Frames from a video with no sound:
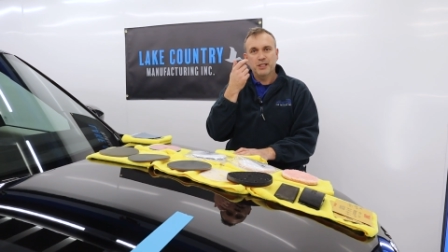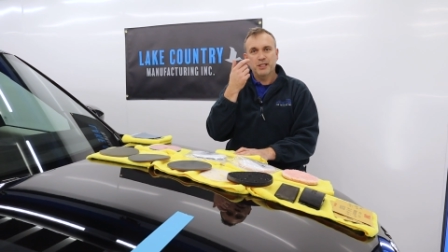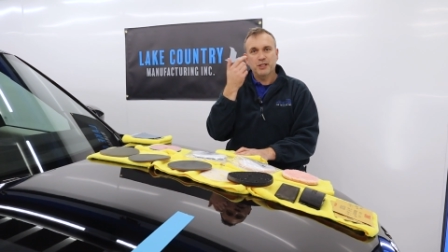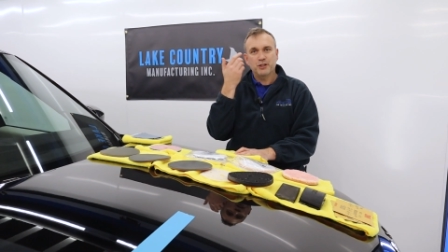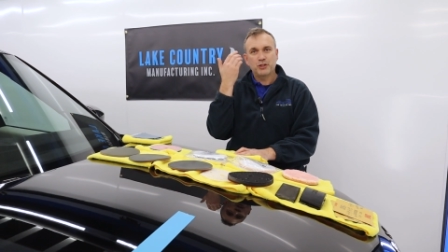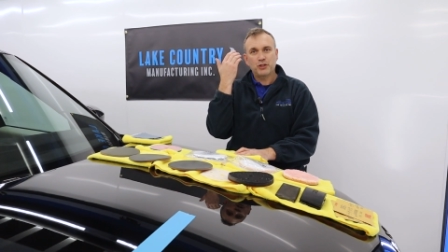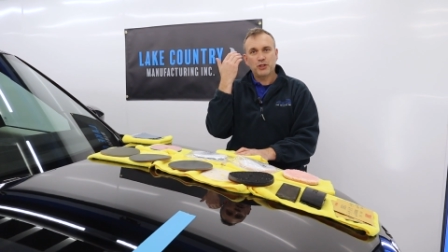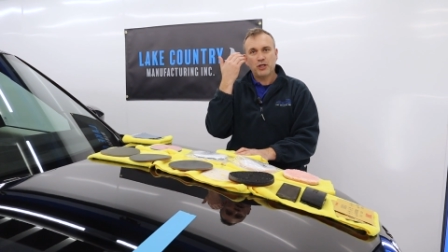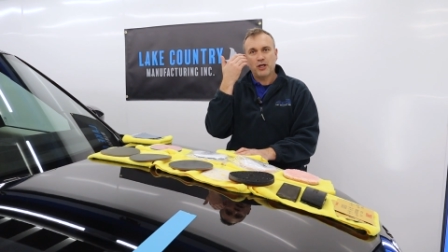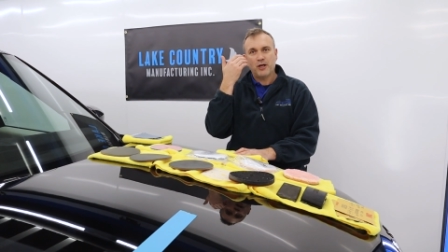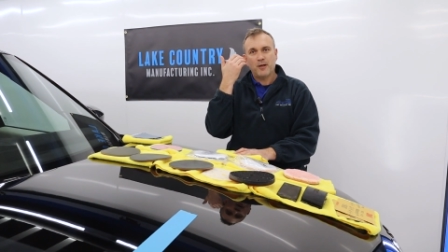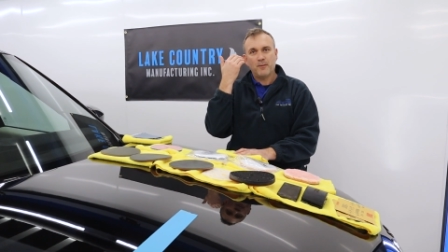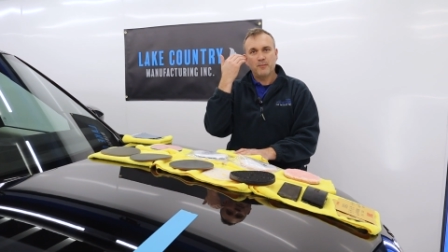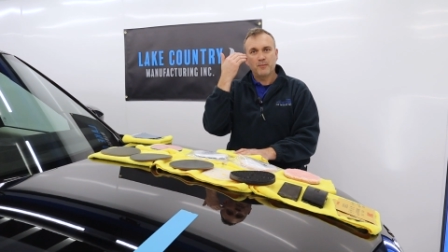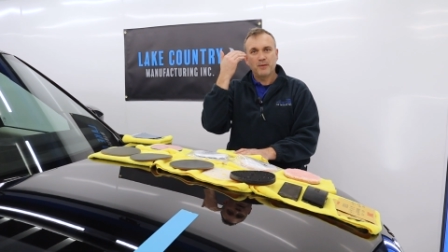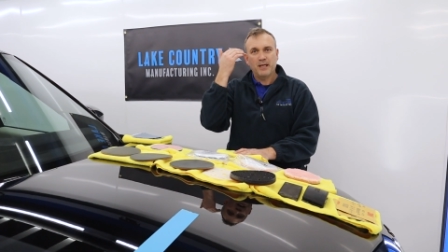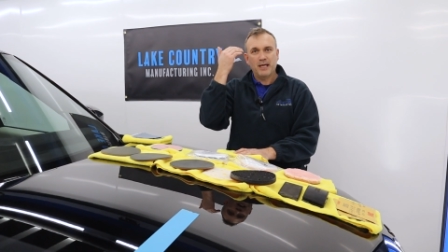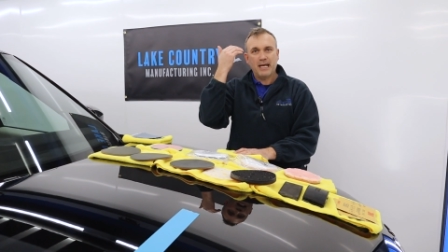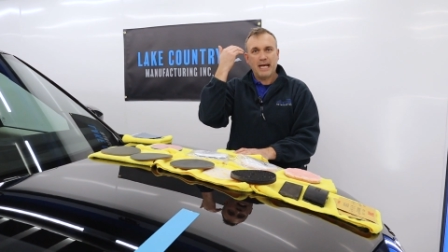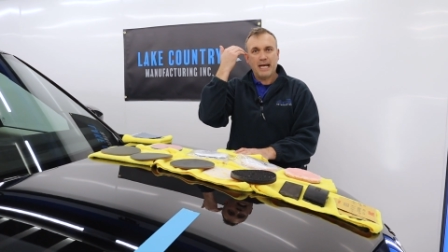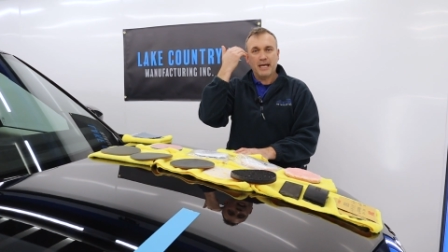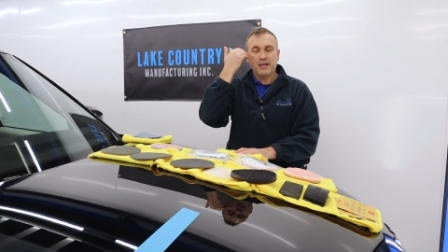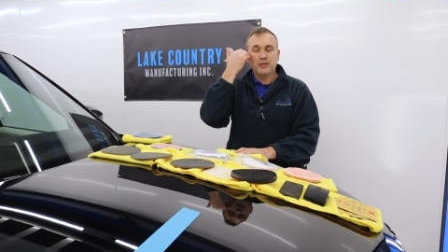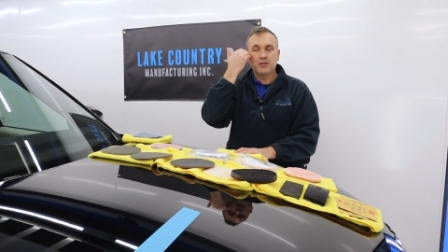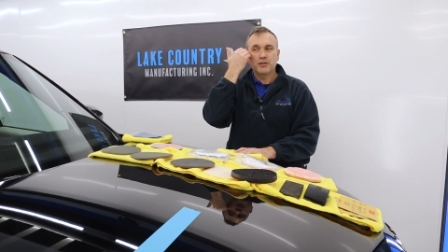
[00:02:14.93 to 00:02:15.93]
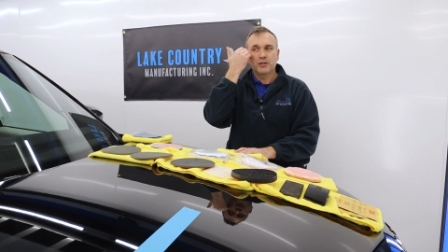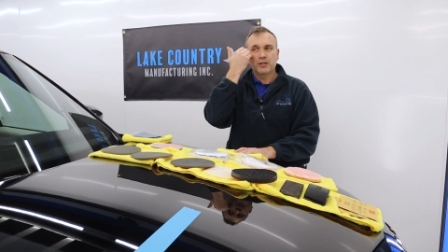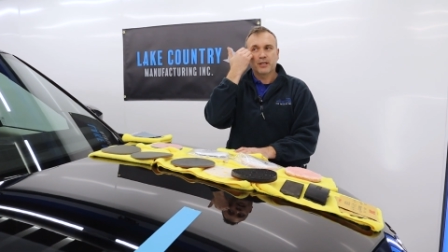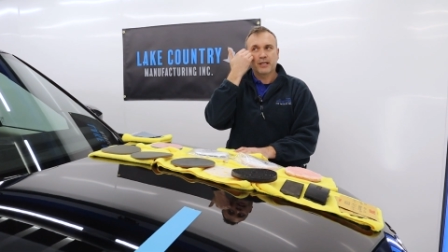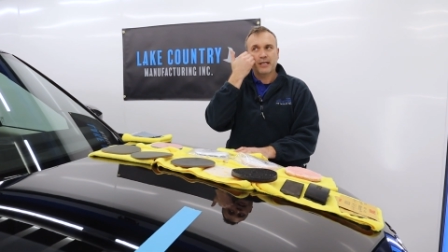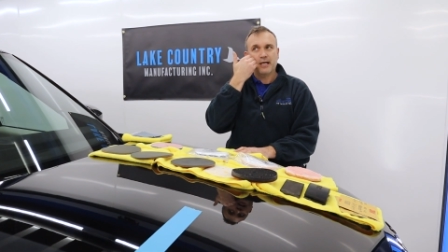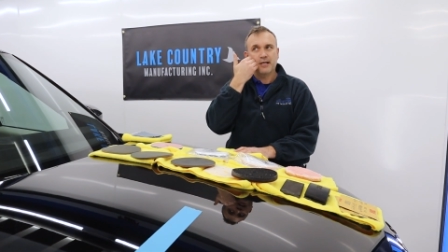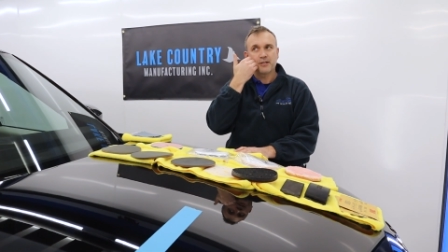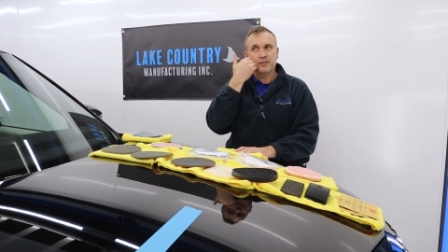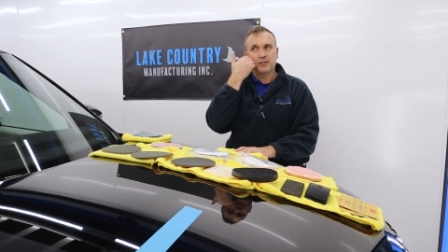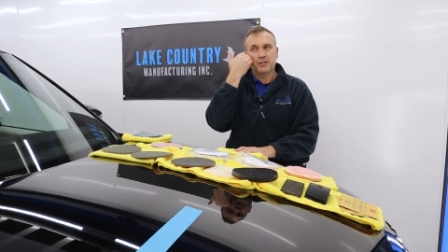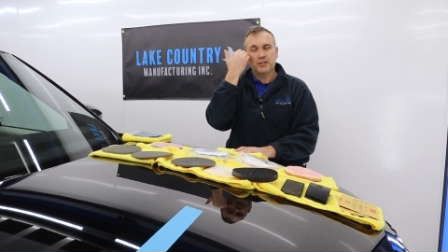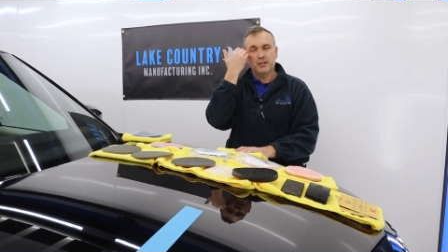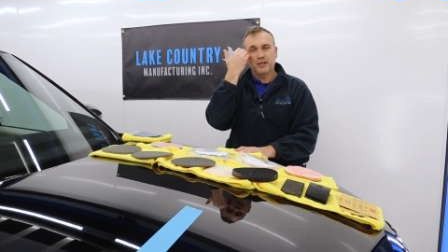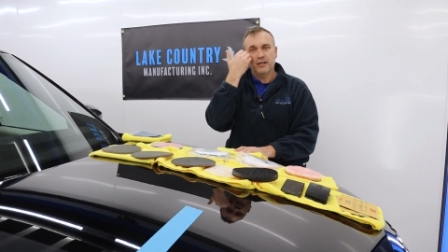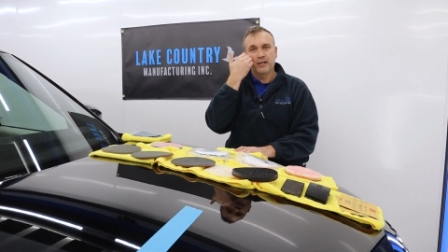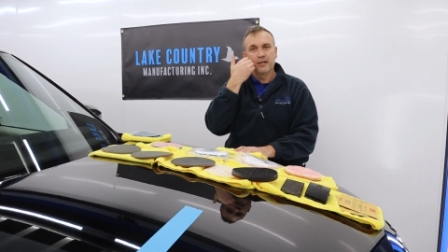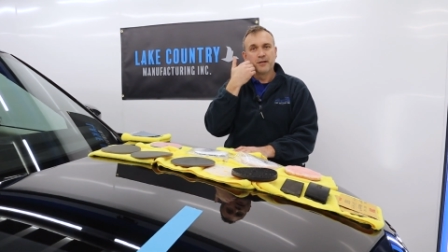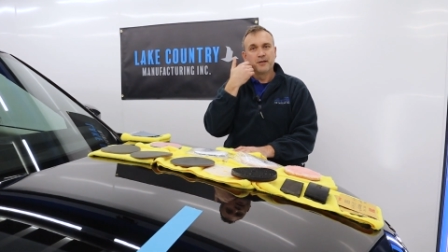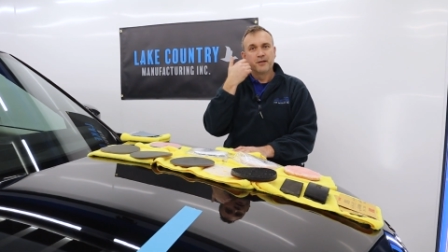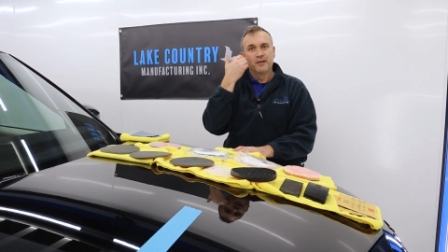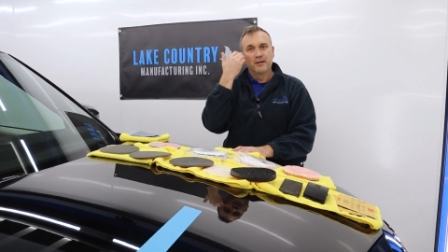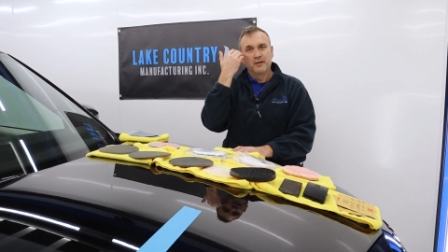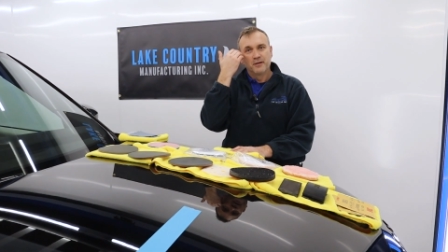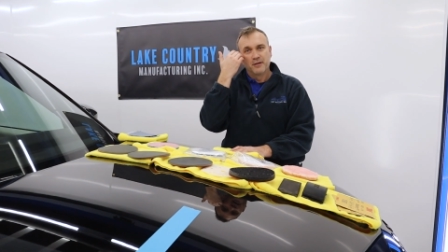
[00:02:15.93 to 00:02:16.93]
A sharp edge cuts
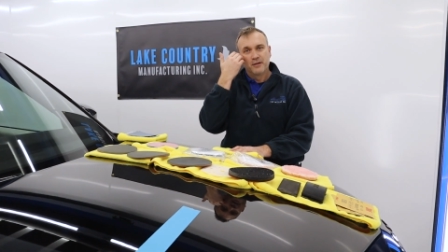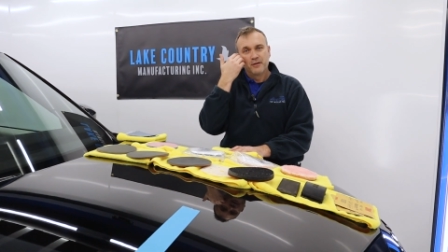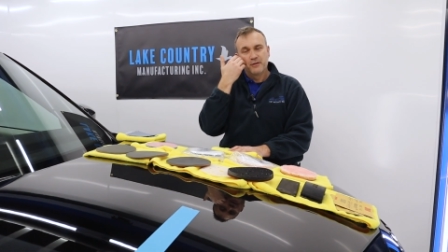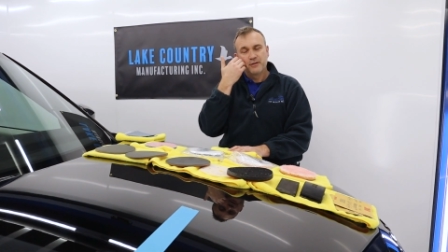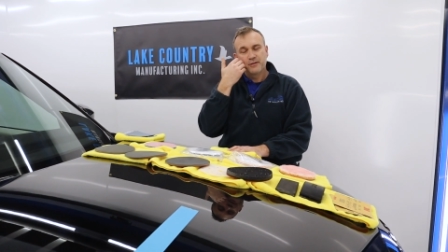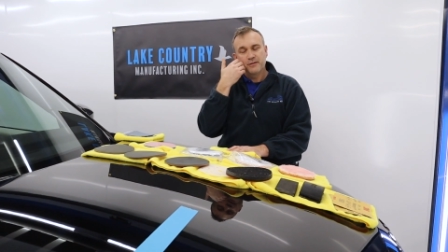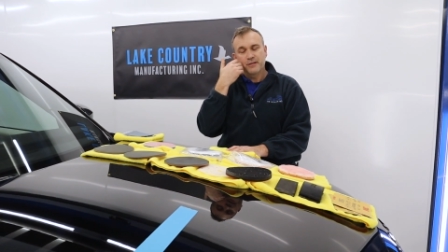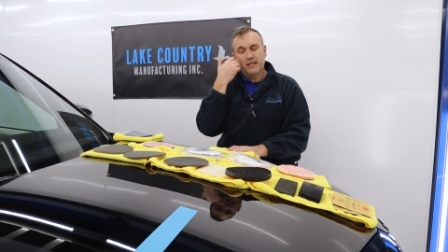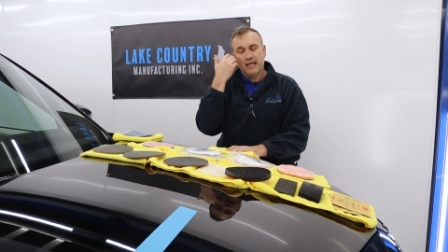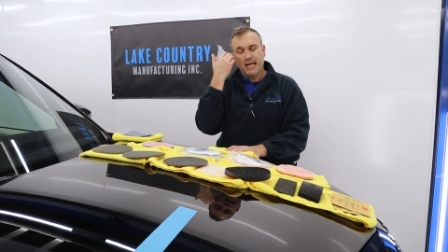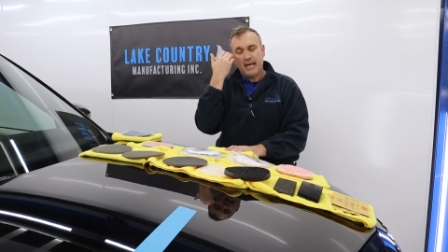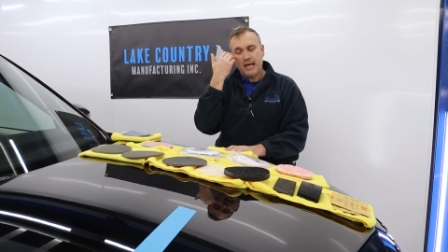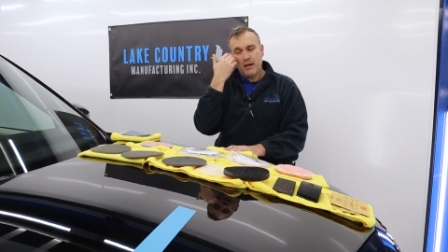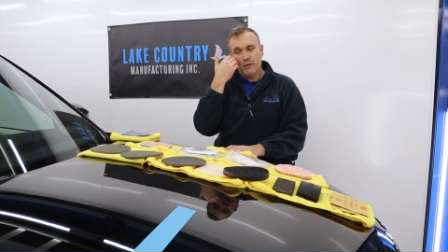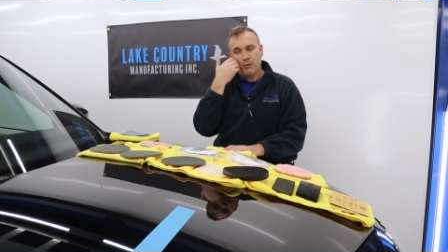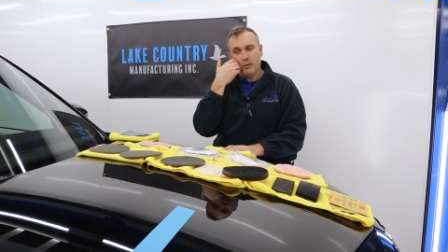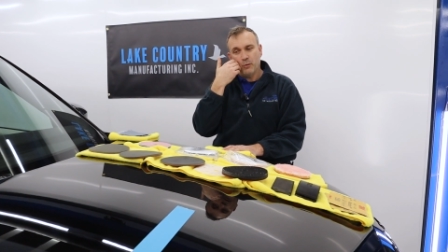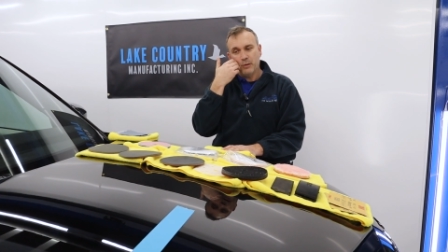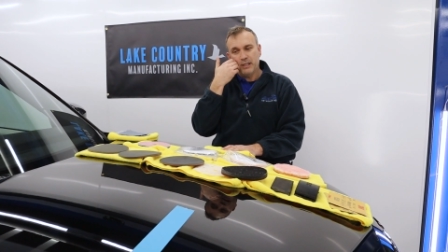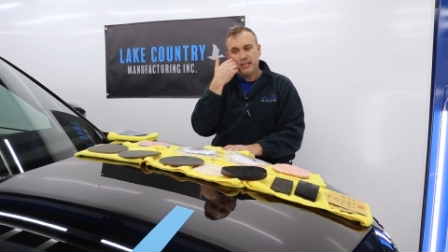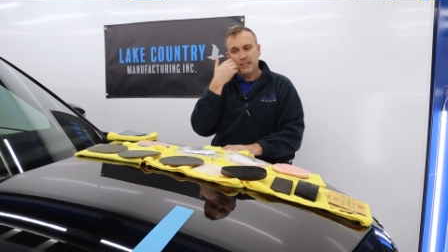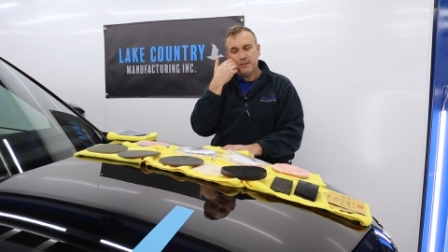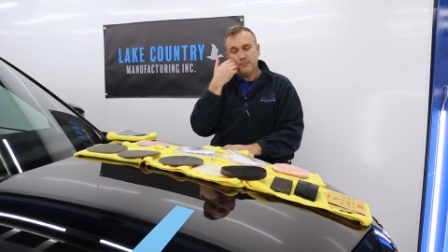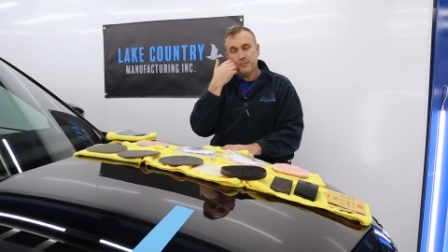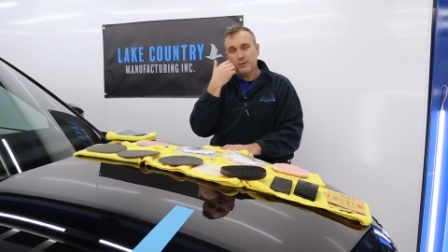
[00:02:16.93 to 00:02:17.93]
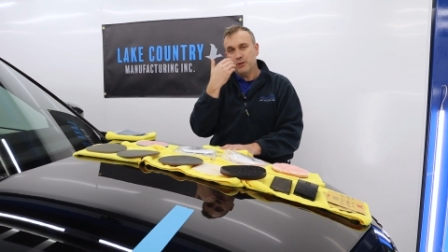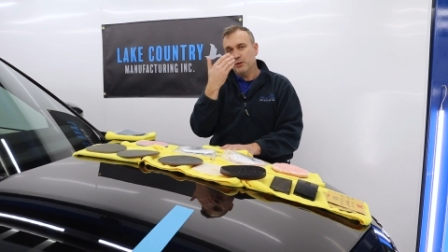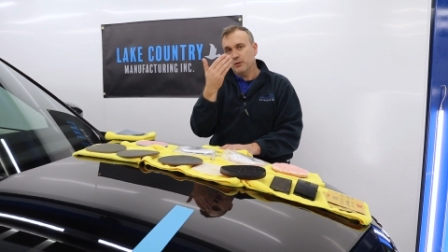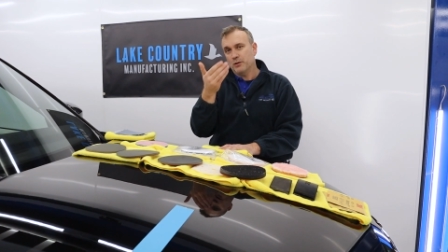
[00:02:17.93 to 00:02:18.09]
the hair away, but